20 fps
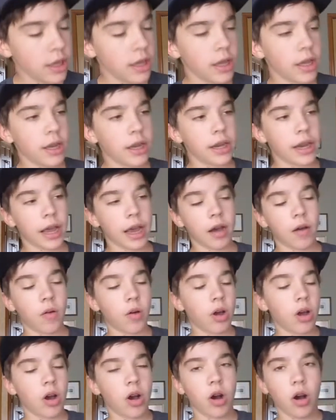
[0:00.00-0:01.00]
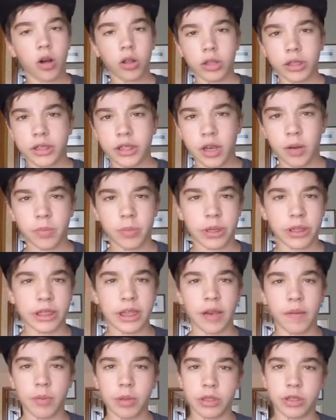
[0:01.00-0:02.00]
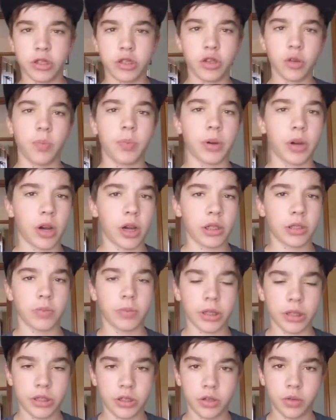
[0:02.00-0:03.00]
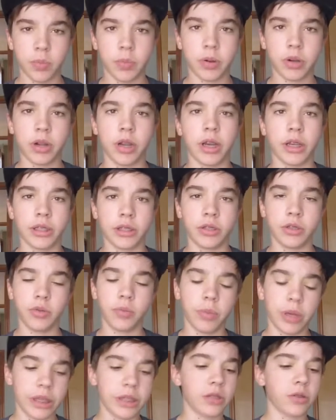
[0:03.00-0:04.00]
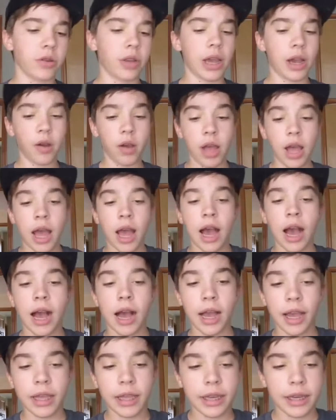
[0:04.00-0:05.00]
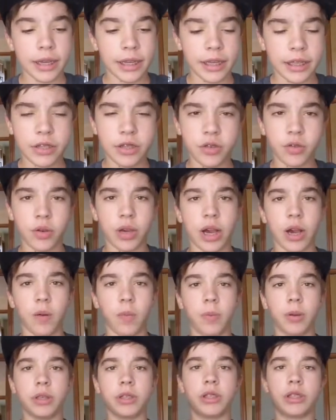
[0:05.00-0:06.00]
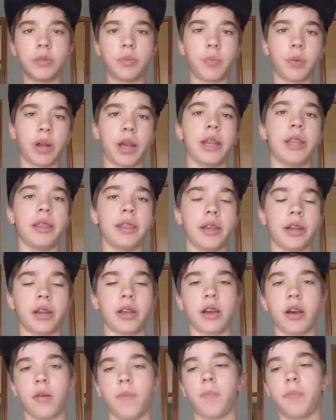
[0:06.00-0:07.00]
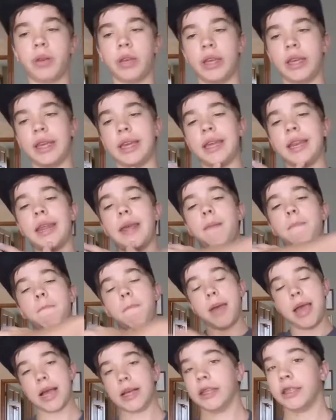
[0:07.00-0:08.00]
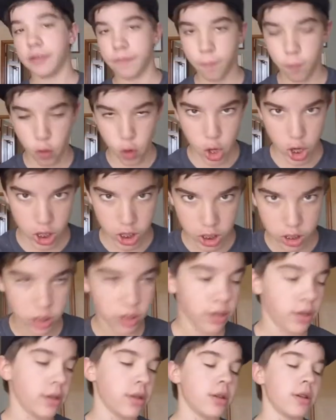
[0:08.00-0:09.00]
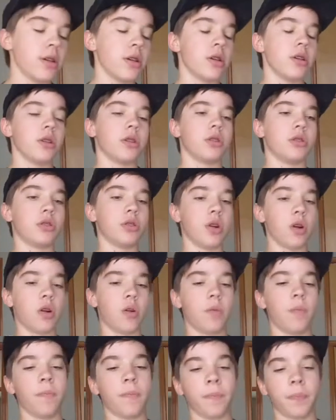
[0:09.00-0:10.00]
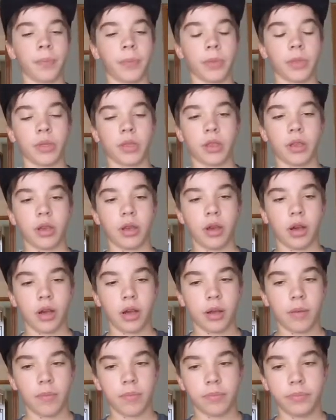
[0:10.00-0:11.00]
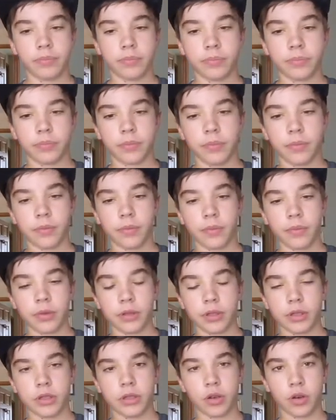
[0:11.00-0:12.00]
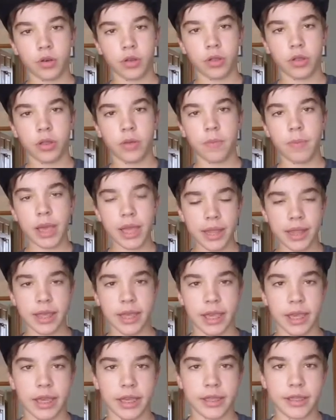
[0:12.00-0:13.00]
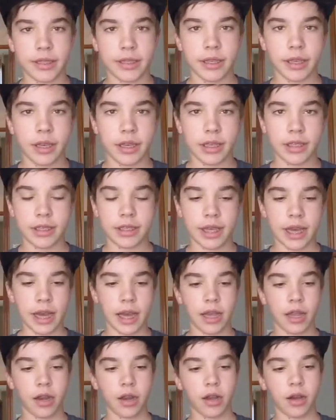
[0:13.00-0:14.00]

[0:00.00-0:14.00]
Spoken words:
Now, all these companies have been super awesome and super nice to me, so now I need to help spread their company in a massive way. So the main thing is that